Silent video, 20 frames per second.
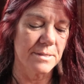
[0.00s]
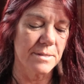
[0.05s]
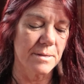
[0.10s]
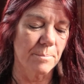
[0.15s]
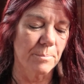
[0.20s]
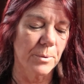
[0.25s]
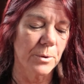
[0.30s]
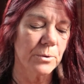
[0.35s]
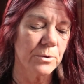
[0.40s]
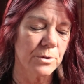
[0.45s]
in the
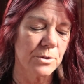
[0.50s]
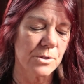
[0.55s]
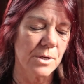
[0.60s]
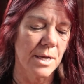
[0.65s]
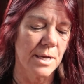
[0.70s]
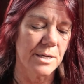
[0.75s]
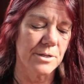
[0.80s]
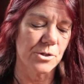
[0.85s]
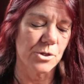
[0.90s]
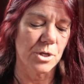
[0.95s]
book, to
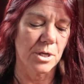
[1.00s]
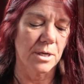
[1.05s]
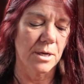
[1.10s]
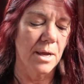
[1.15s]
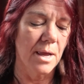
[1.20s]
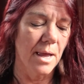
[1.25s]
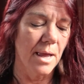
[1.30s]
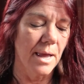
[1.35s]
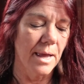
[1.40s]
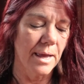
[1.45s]
actually
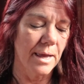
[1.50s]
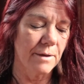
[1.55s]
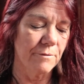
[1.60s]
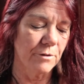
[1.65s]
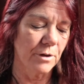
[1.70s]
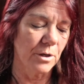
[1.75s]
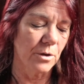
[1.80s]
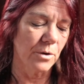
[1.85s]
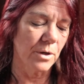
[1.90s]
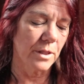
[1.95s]
have a
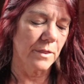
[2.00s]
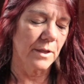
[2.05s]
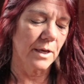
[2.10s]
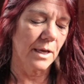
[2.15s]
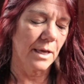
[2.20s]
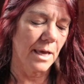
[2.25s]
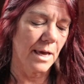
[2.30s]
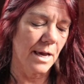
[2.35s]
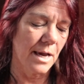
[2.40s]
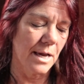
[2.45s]
look at the
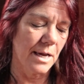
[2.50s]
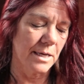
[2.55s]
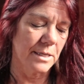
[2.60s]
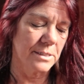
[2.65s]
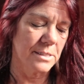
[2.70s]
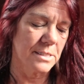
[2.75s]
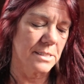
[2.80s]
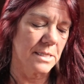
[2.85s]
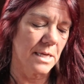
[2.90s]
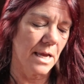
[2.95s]

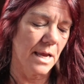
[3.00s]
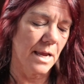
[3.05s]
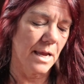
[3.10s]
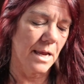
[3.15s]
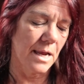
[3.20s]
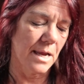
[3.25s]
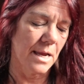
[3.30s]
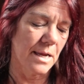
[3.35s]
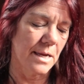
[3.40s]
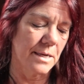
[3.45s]
cards
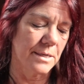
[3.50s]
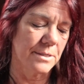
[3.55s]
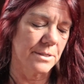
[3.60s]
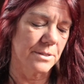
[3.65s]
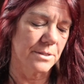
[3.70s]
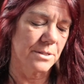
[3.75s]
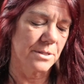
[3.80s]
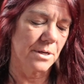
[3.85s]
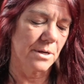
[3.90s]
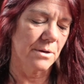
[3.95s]

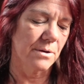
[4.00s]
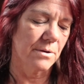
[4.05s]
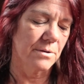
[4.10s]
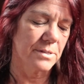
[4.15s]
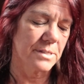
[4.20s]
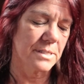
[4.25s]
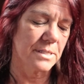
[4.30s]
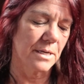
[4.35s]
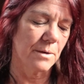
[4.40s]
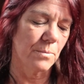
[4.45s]
and
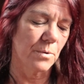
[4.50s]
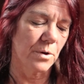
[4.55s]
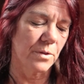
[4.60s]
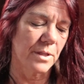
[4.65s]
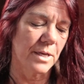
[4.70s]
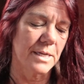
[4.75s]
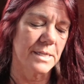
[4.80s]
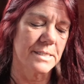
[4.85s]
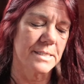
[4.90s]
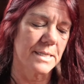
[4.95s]
see what
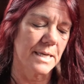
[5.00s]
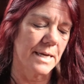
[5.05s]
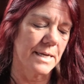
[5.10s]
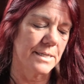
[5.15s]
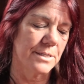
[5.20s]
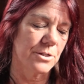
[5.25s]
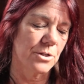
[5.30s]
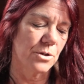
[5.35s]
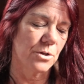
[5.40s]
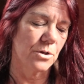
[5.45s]
they say
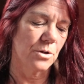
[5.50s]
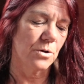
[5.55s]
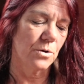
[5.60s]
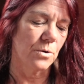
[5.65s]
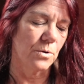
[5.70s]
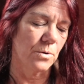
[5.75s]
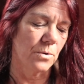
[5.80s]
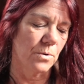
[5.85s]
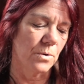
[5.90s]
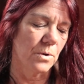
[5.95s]
to
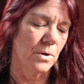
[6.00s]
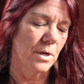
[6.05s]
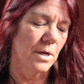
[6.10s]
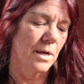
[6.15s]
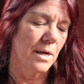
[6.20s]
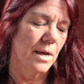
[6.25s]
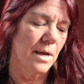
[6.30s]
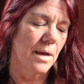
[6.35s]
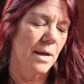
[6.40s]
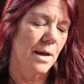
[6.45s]
you.
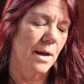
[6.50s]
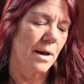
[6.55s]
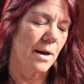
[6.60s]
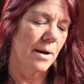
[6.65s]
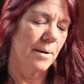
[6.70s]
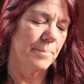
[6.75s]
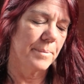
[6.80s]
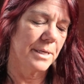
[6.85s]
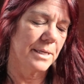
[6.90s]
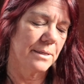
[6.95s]

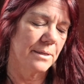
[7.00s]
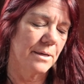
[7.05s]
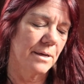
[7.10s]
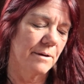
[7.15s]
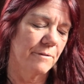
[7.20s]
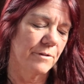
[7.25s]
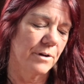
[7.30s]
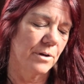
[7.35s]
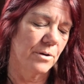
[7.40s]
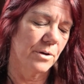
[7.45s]
I mean, you
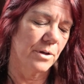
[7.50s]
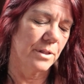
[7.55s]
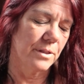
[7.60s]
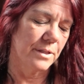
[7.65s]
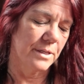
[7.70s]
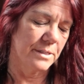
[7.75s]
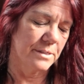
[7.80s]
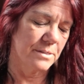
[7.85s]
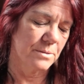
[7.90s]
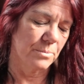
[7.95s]
have a look at
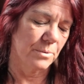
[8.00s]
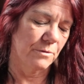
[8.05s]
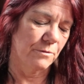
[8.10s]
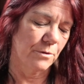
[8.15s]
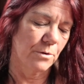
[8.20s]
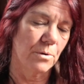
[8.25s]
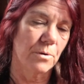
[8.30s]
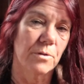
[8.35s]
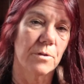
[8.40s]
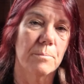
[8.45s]
this. We've
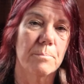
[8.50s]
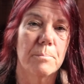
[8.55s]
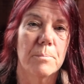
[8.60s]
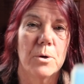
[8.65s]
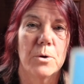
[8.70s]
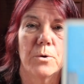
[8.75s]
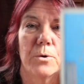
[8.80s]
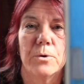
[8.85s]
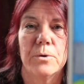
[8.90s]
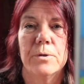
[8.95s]
got the
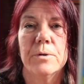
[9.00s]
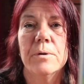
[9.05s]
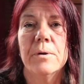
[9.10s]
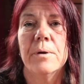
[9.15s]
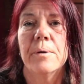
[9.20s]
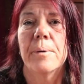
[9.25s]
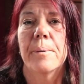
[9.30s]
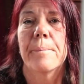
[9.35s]
moon,